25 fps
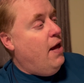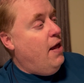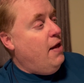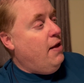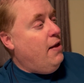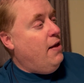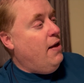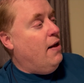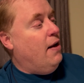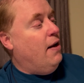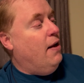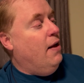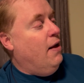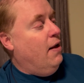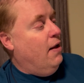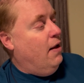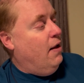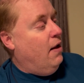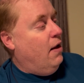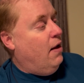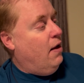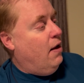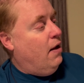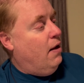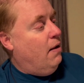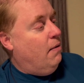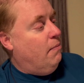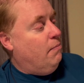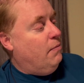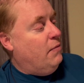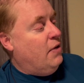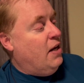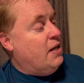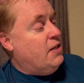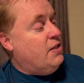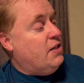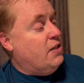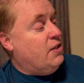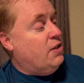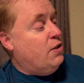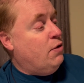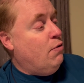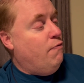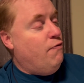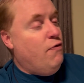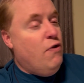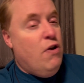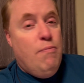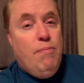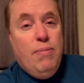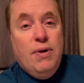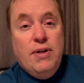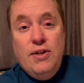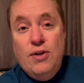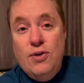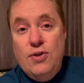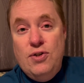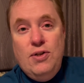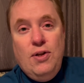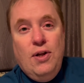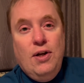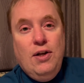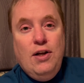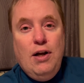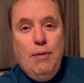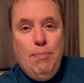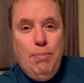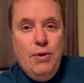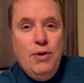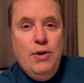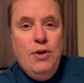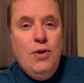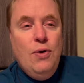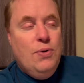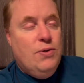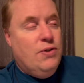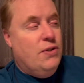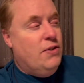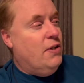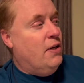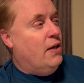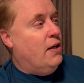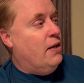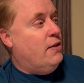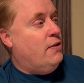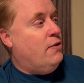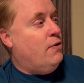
again, uh, 1962 film, but there's still a couple of newsies in it.